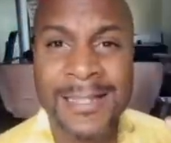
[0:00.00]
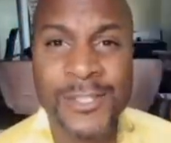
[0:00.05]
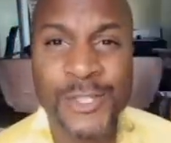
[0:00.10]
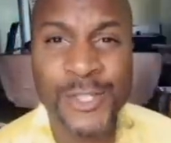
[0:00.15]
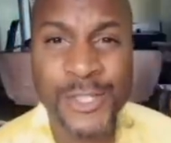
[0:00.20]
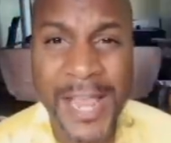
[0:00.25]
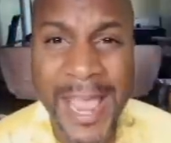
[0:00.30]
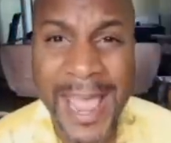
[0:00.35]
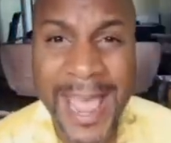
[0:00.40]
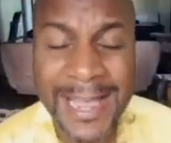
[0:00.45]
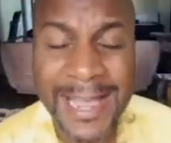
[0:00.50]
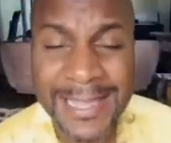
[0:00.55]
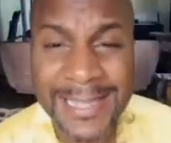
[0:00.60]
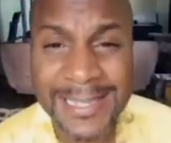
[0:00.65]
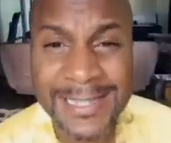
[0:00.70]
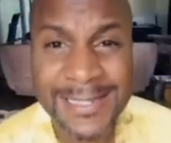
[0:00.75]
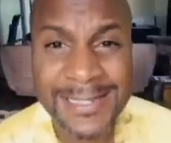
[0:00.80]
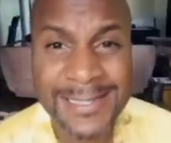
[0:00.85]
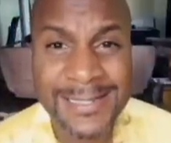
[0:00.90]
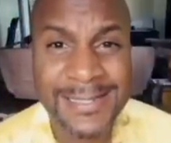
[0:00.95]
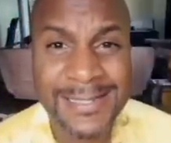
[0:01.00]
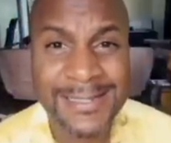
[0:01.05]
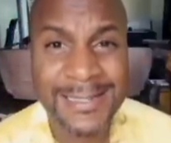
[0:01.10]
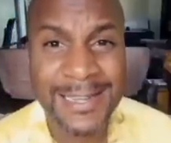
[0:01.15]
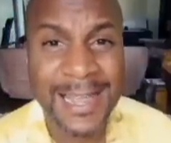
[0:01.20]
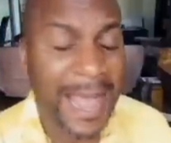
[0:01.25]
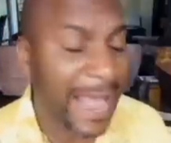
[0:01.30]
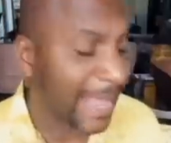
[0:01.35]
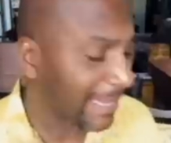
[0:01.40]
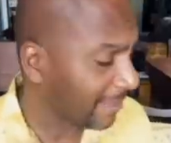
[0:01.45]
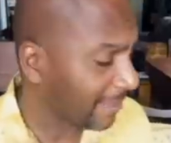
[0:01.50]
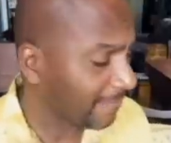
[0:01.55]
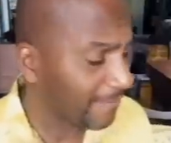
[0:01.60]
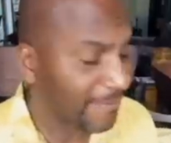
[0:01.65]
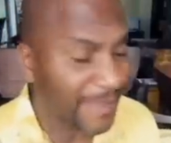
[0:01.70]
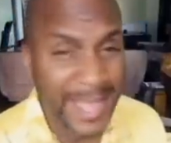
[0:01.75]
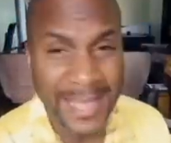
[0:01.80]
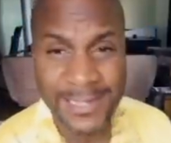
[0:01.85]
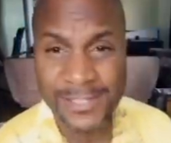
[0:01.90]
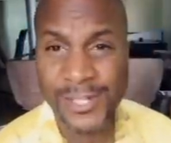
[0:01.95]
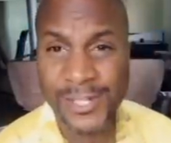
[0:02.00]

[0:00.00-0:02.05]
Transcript: Jack is at the vet.